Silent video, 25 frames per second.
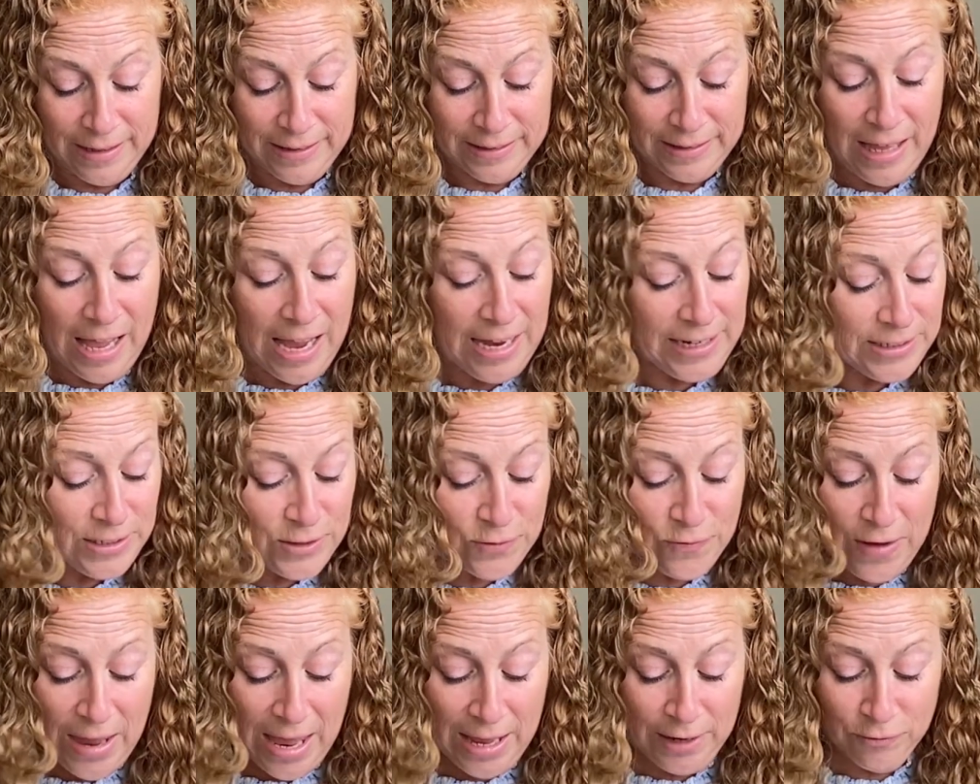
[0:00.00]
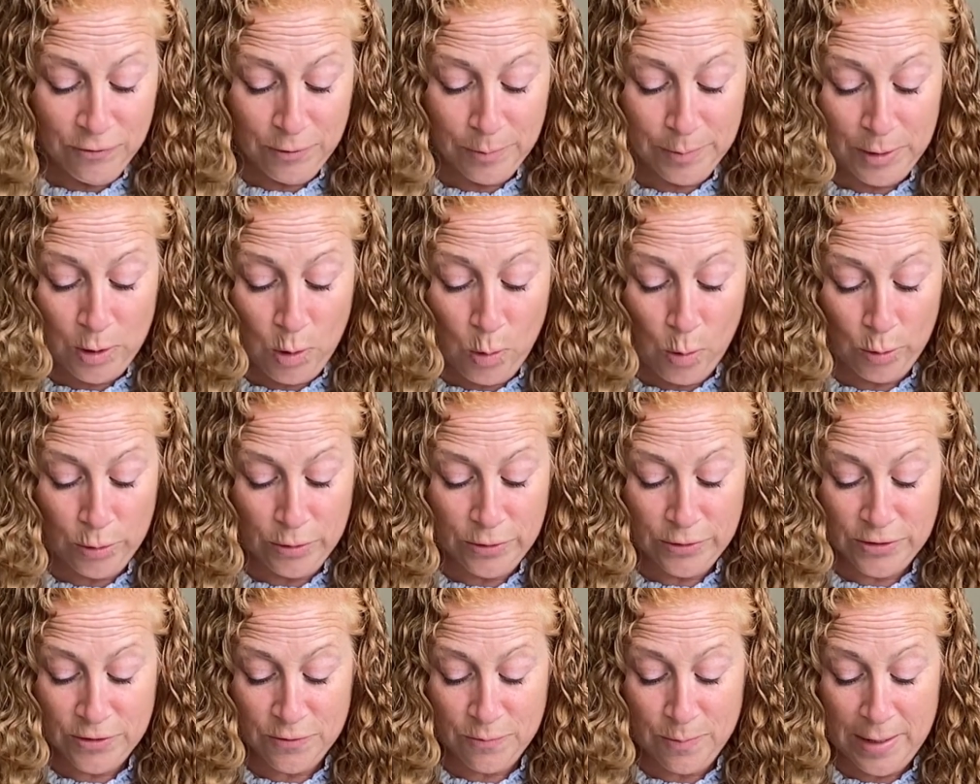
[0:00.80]
Lines fan from the
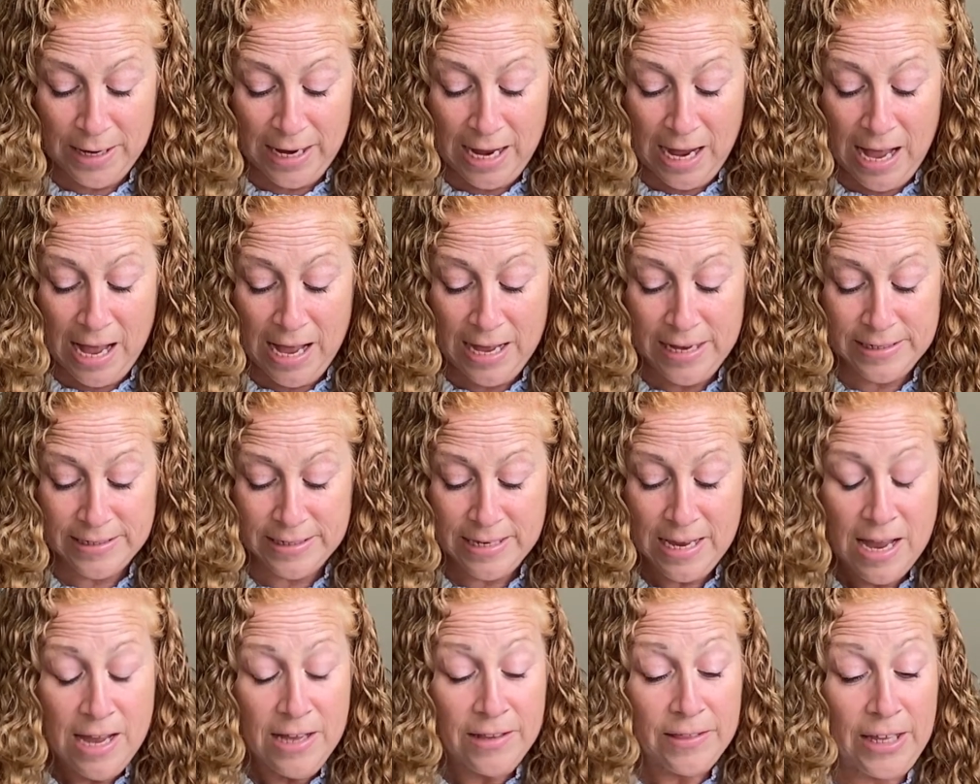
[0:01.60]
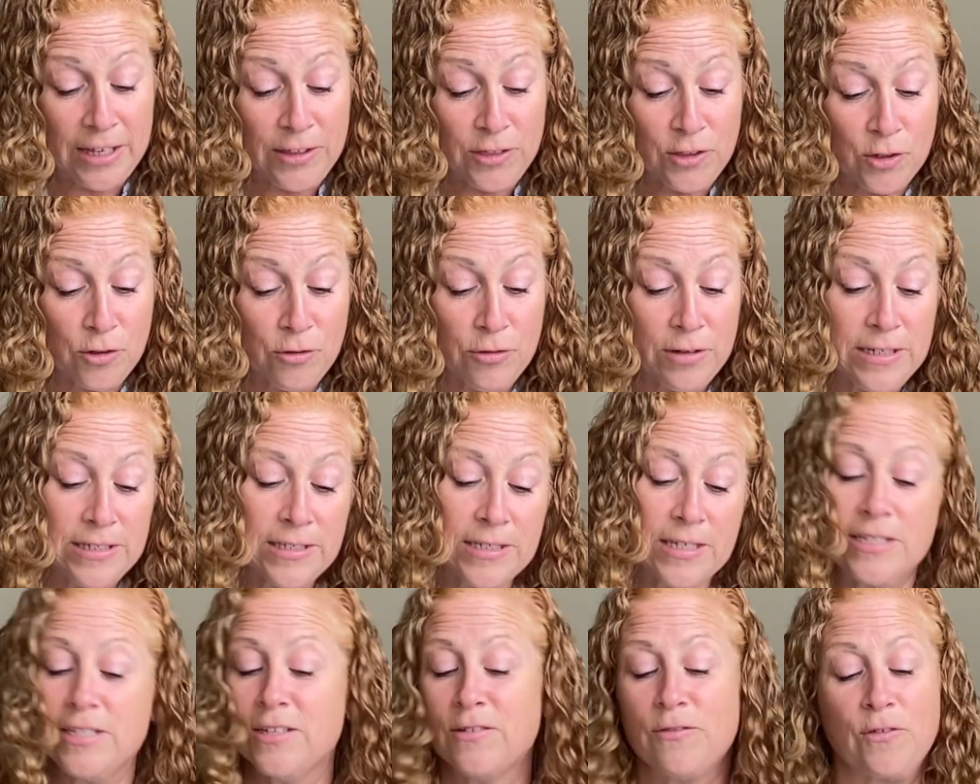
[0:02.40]
corners of my eyes like the
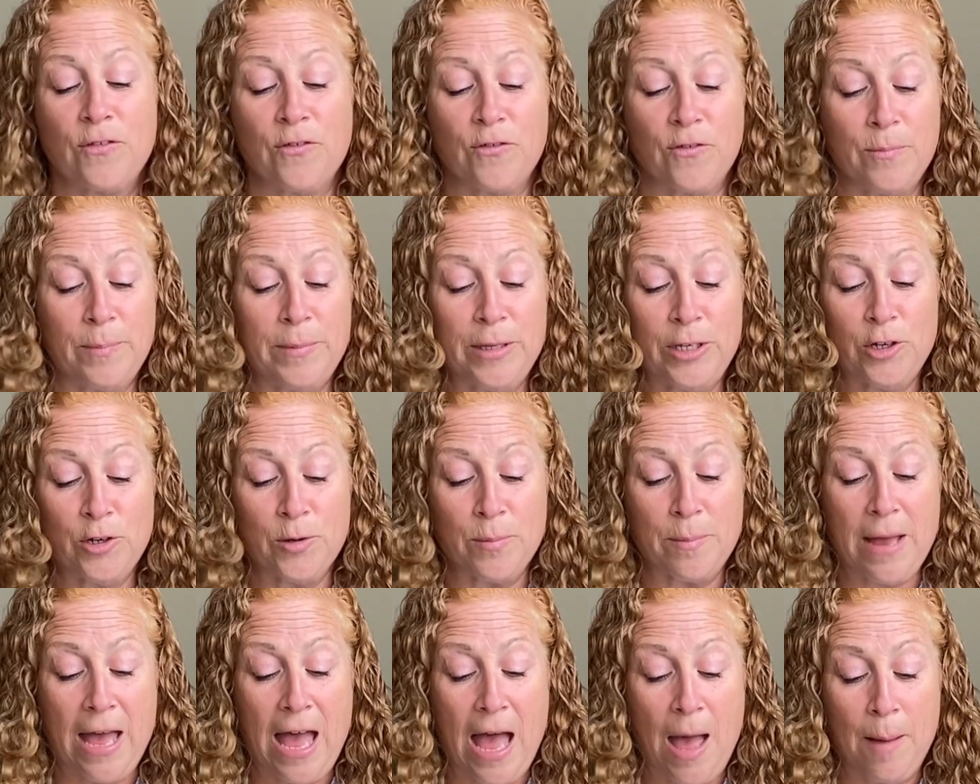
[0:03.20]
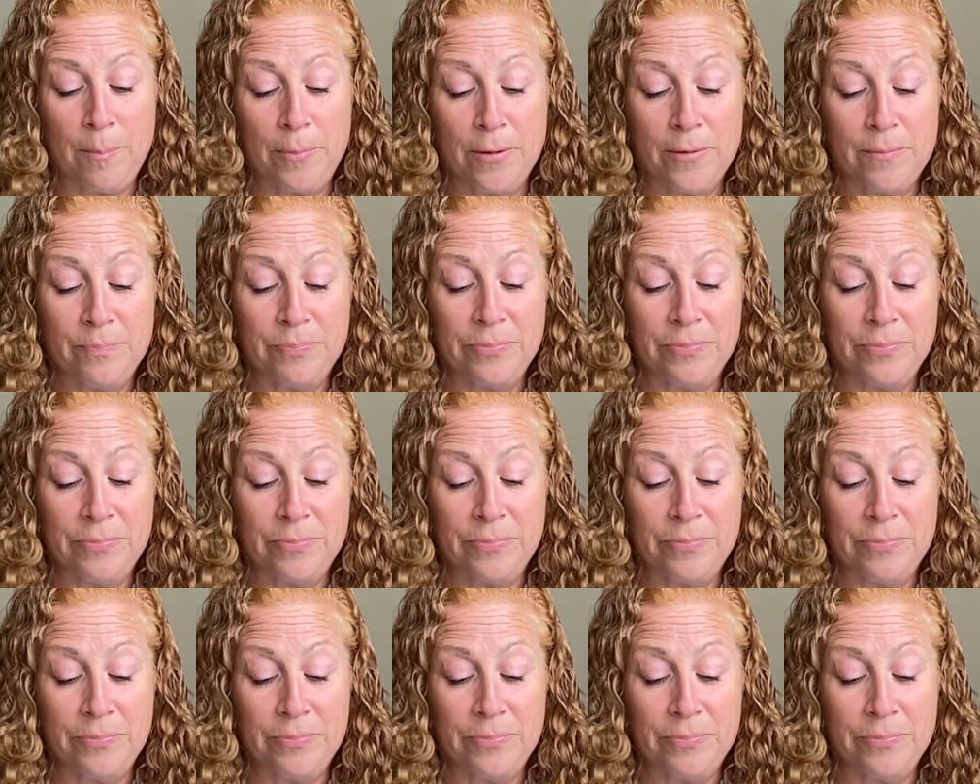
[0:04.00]
creases of a familiar map.